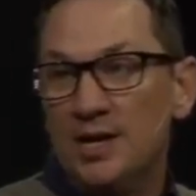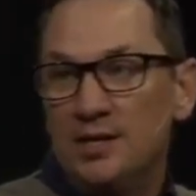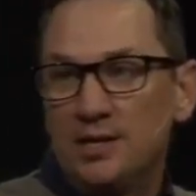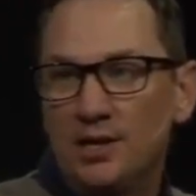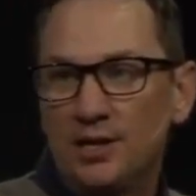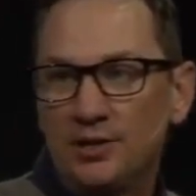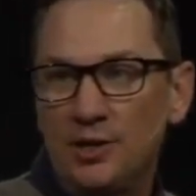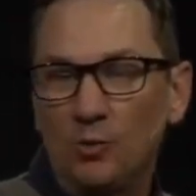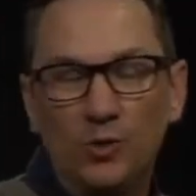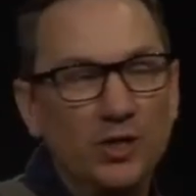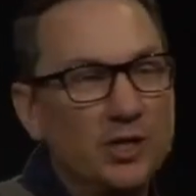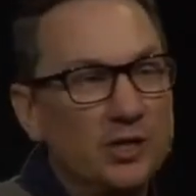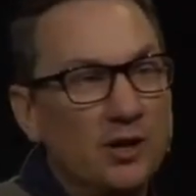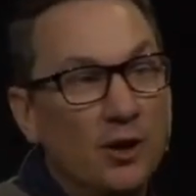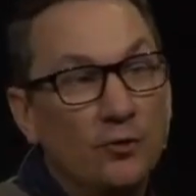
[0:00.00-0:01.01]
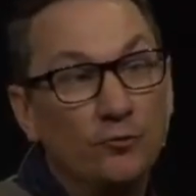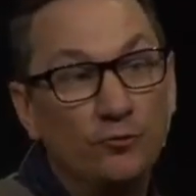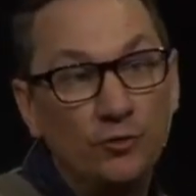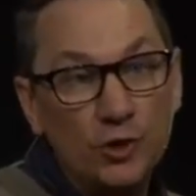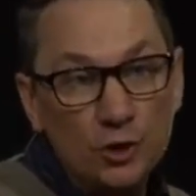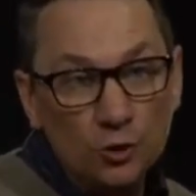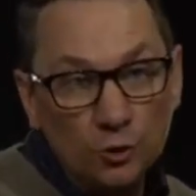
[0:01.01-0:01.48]
uh, that we
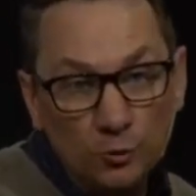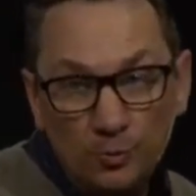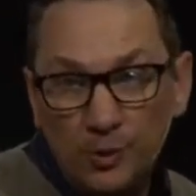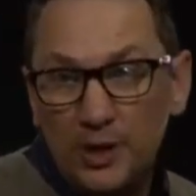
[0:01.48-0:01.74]
viewed